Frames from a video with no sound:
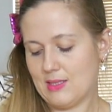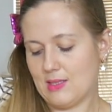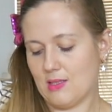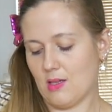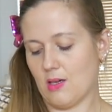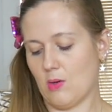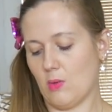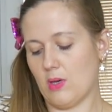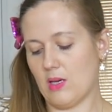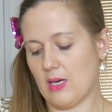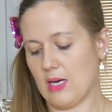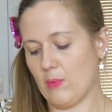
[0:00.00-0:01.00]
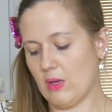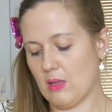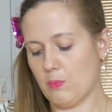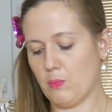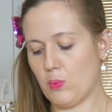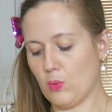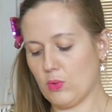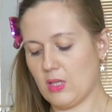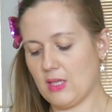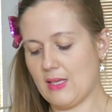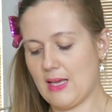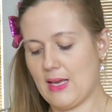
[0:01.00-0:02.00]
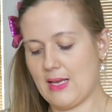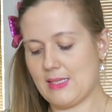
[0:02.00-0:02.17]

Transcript: So I will put the